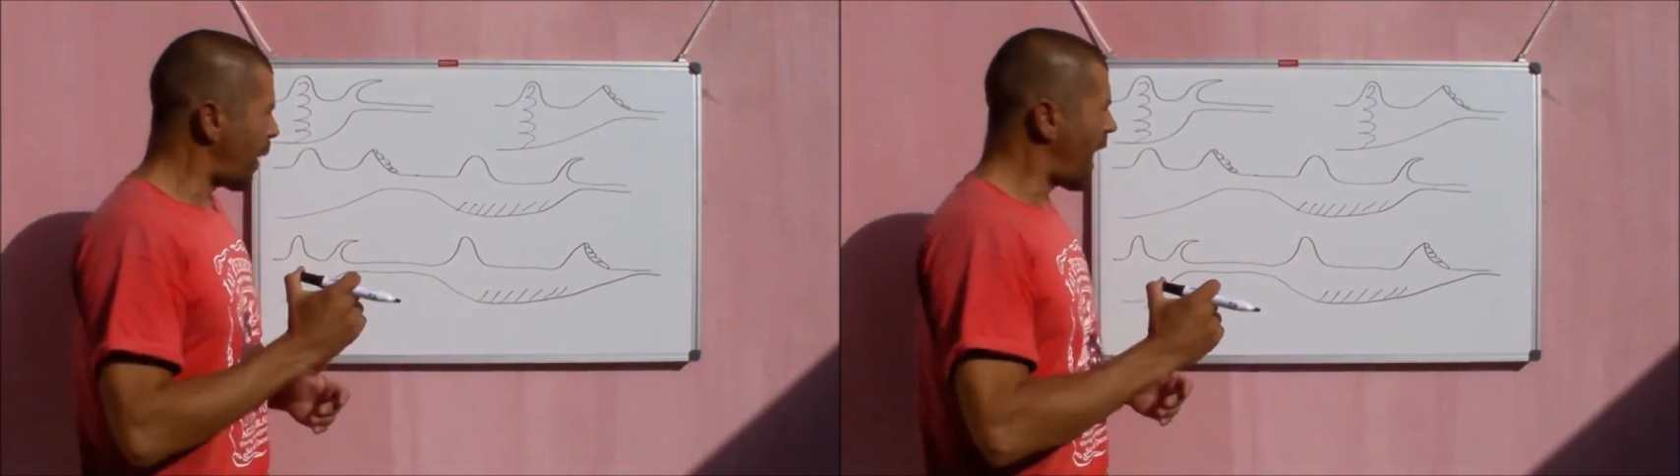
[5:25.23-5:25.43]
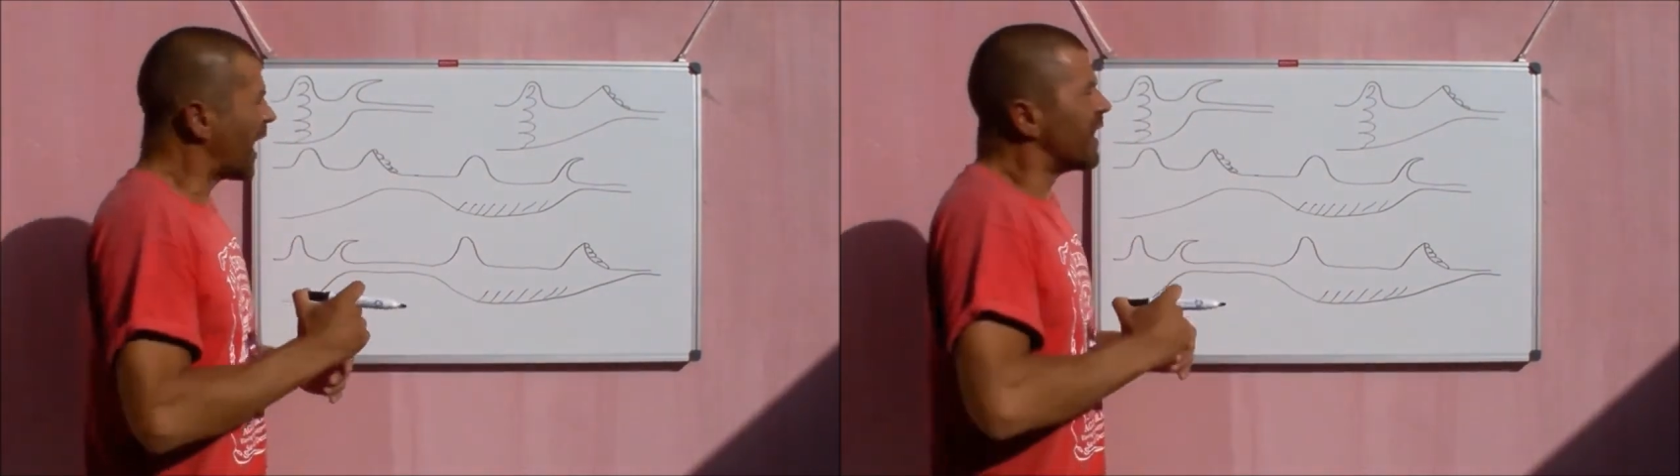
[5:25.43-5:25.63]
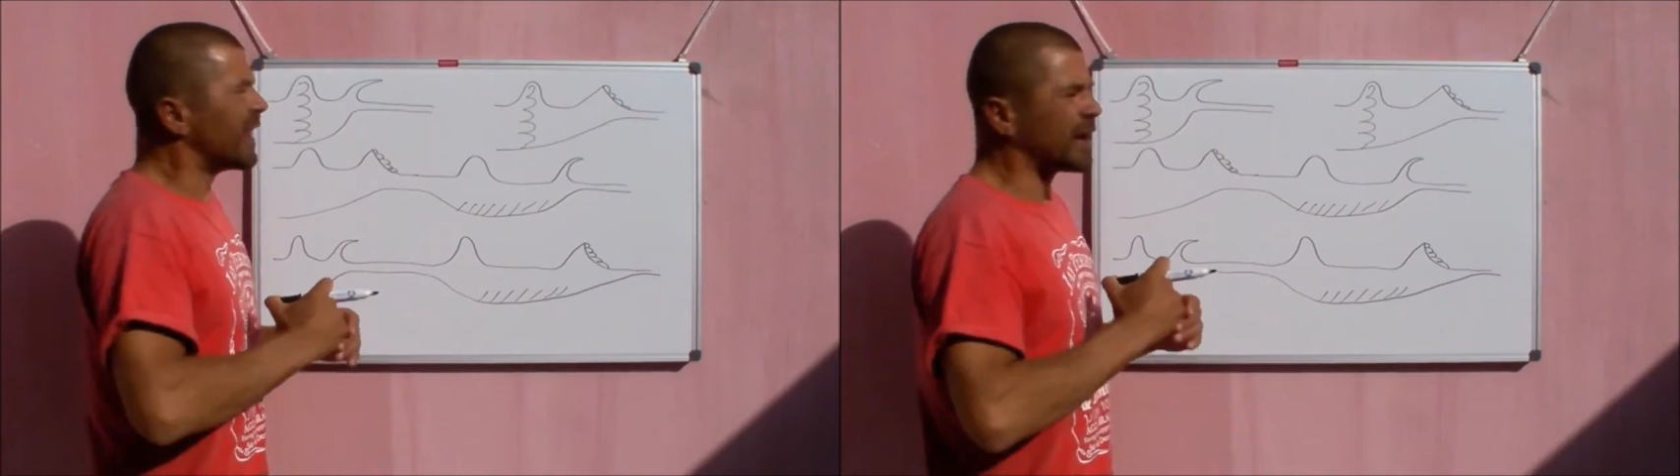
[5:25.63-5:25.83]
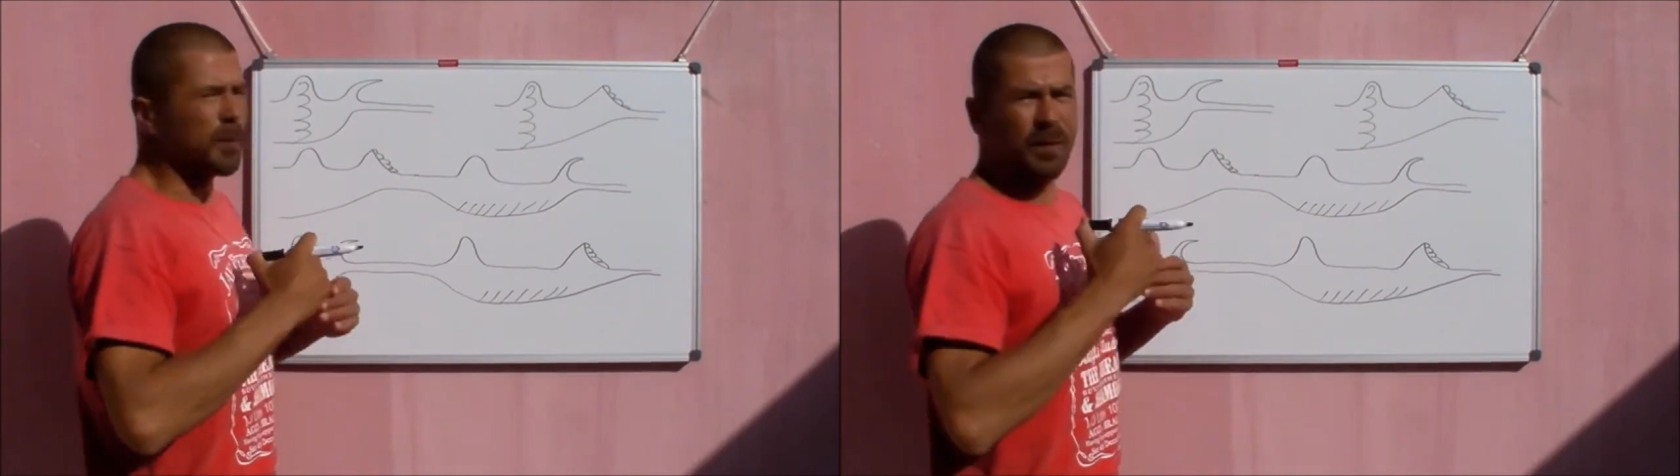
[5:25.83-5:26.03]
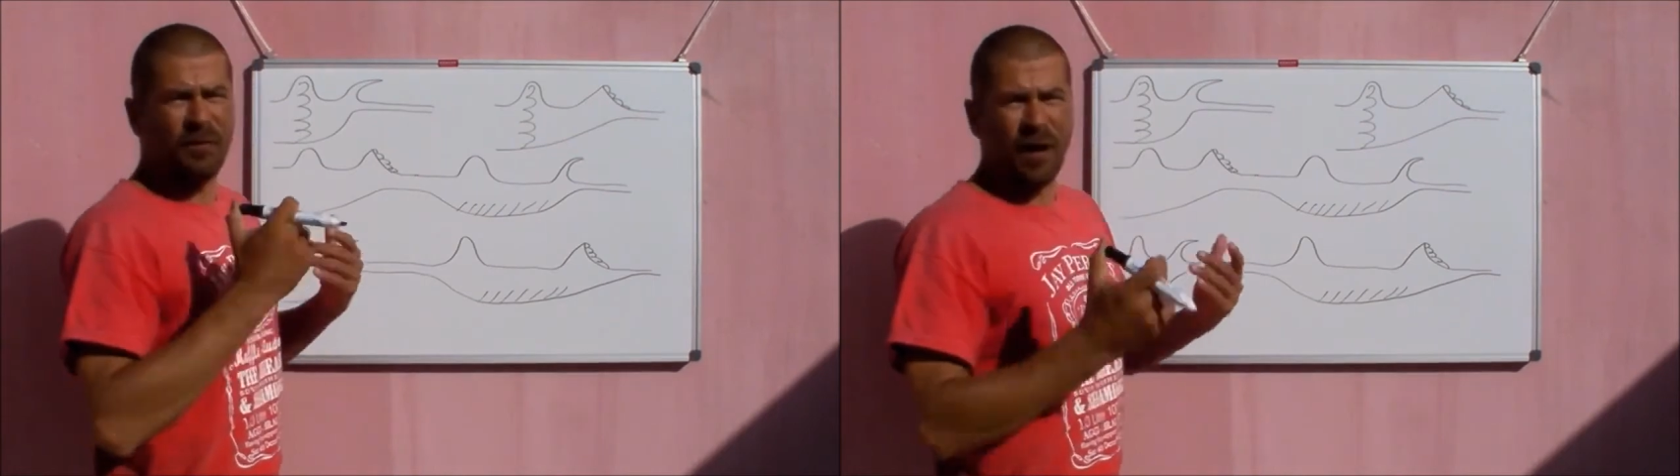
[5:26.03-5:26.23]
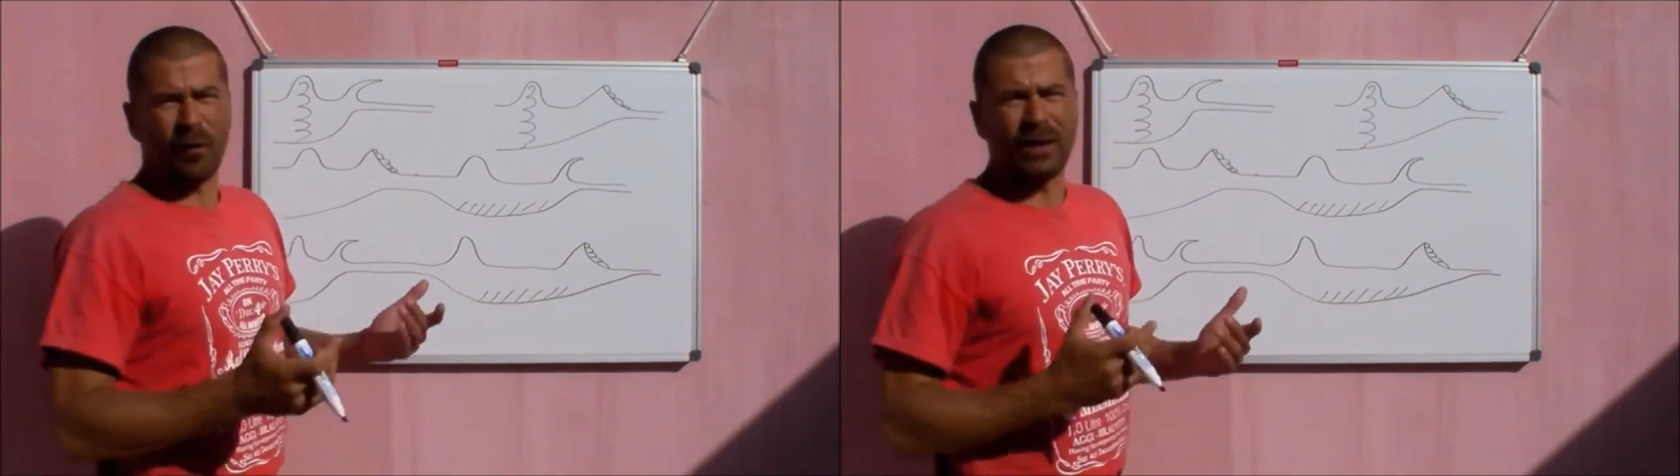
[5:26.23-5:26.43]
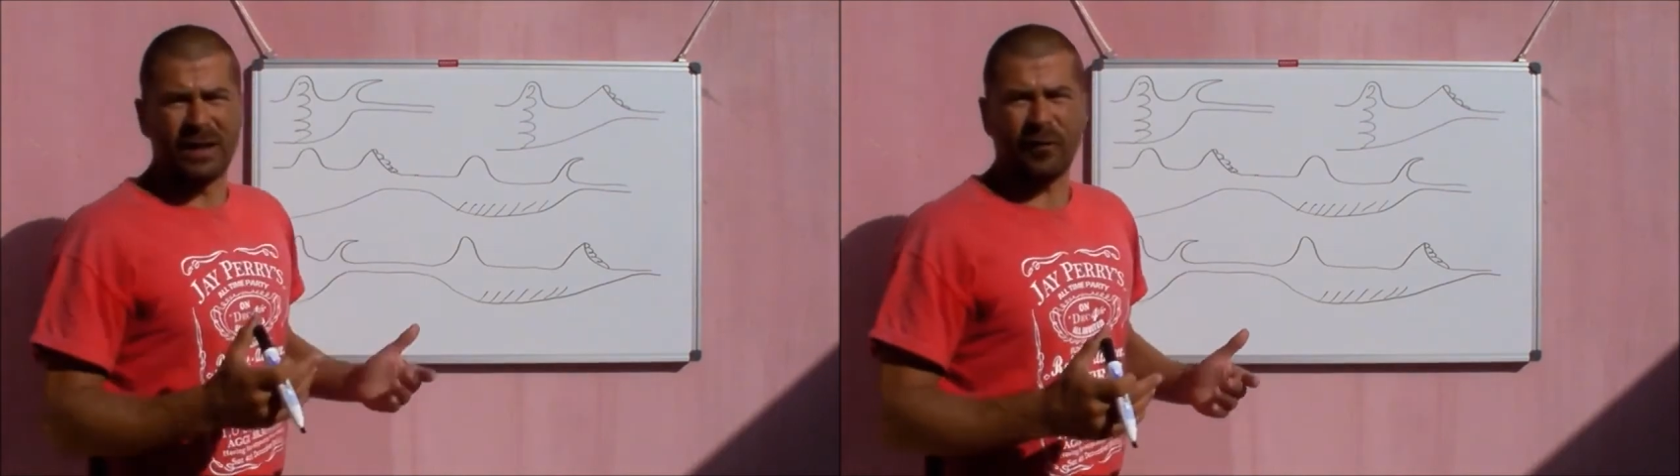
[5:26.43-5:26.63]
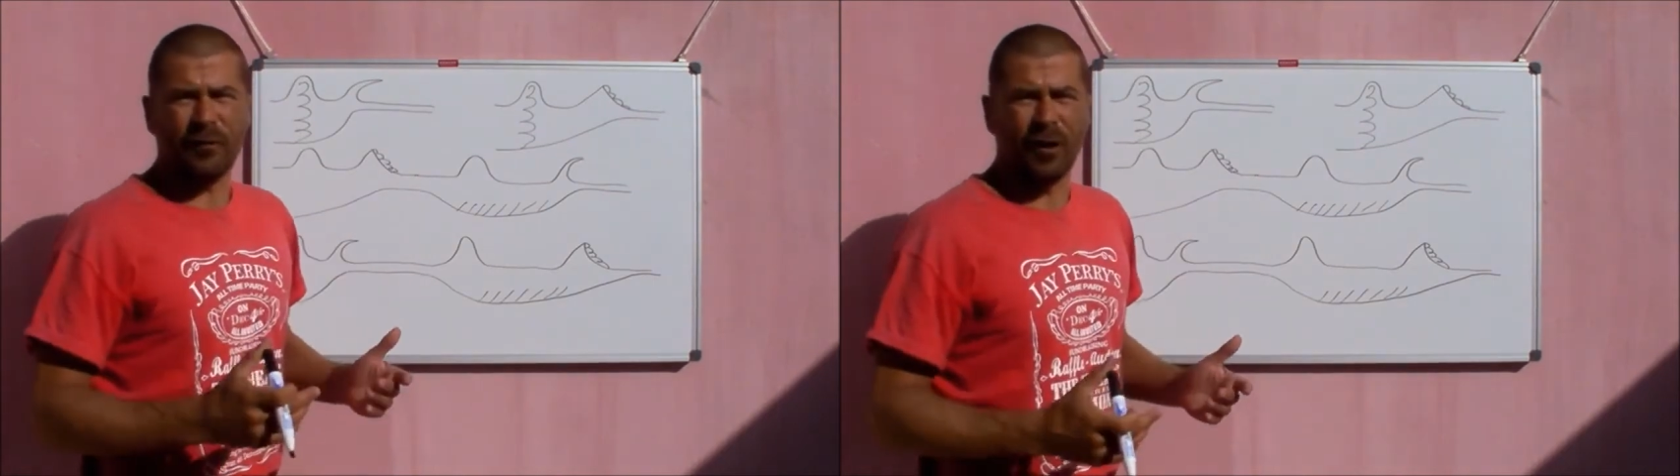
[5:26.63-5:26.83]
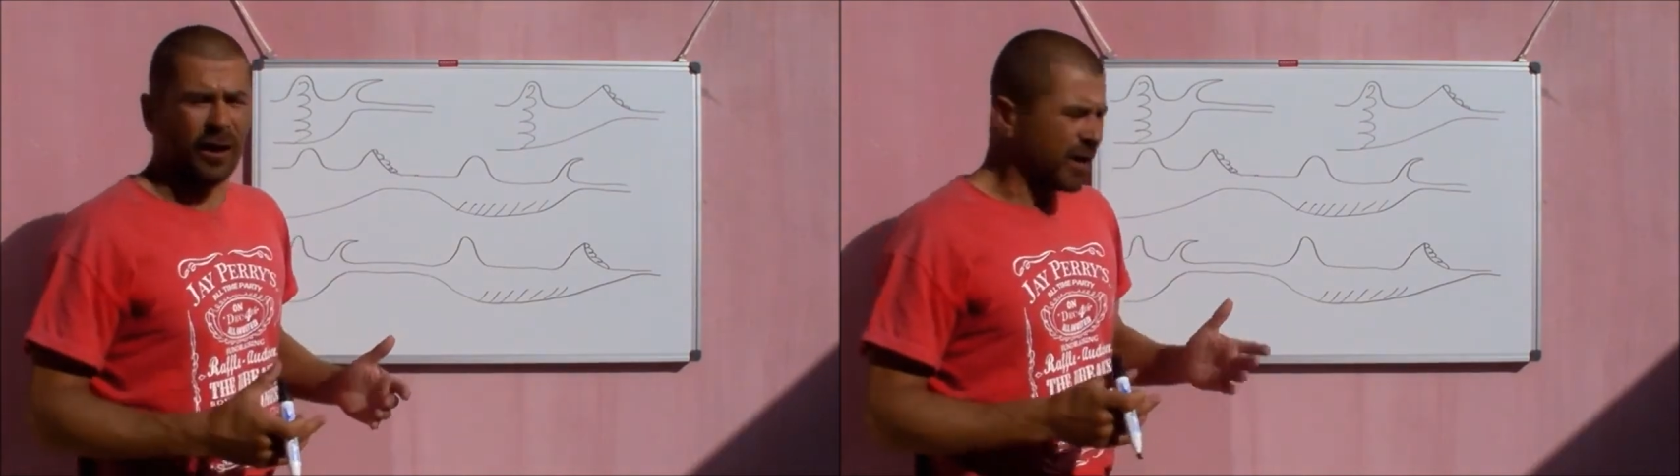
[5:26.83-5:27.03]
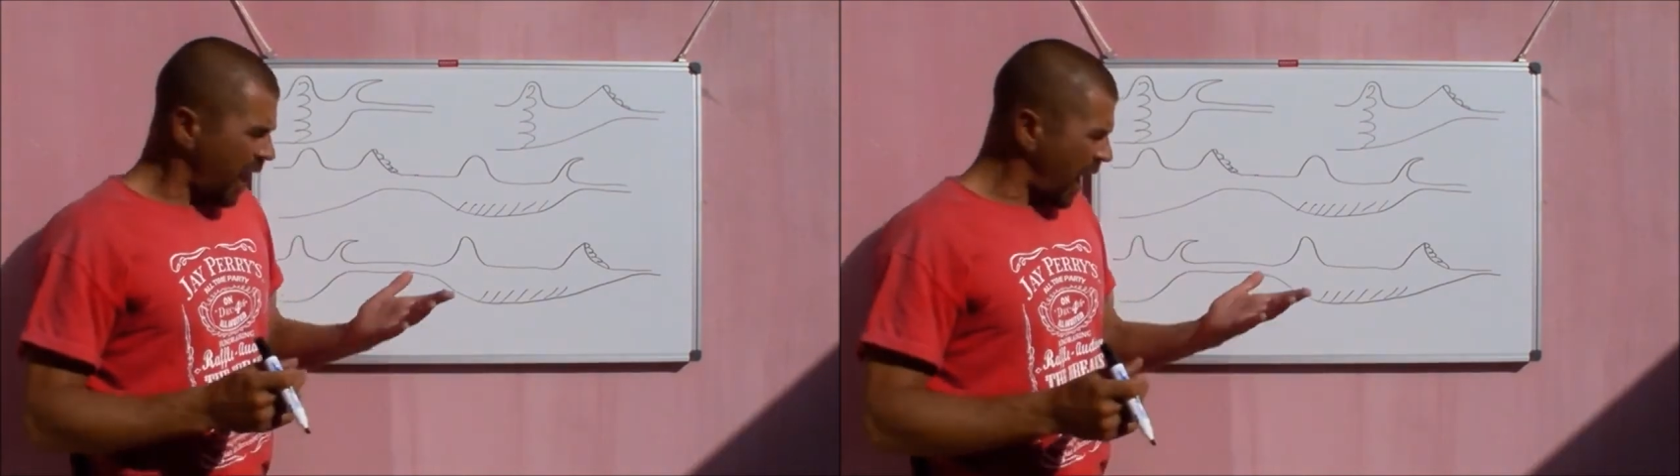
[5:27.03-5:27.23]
but they can be very different.